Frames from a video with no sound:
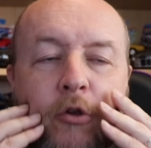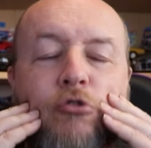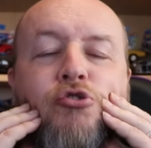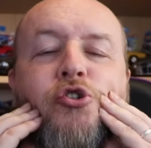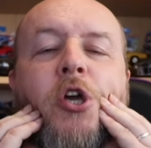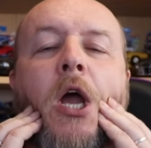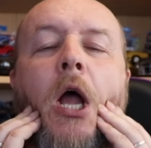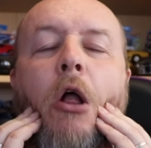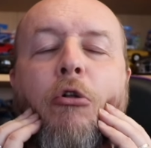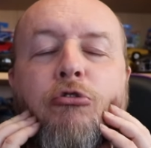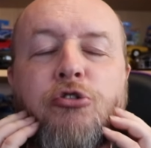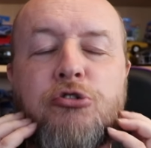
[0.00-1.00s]
They've got
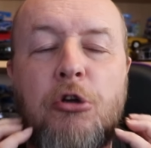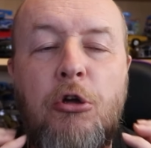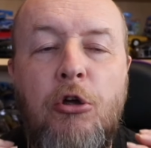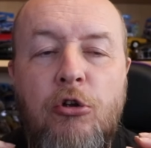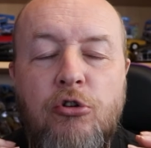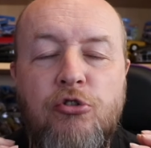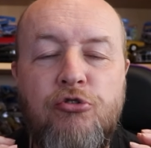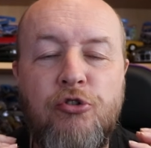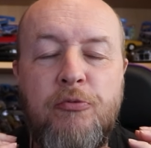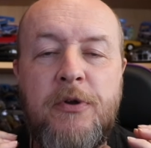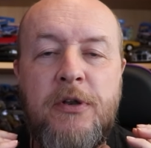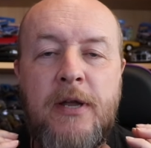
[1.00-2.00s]
jowls
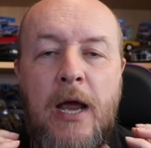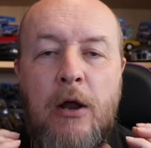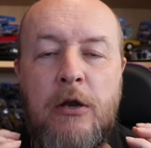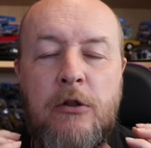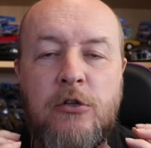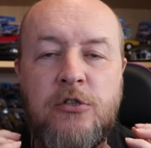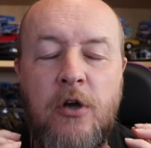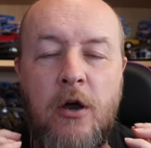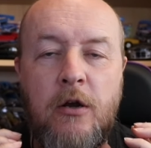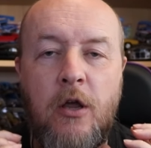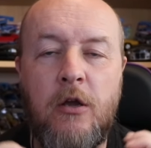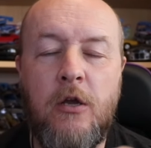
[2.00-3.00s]
drooping down either
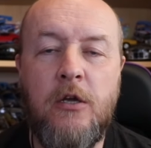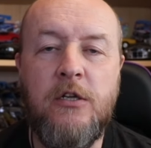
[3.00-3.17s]
side like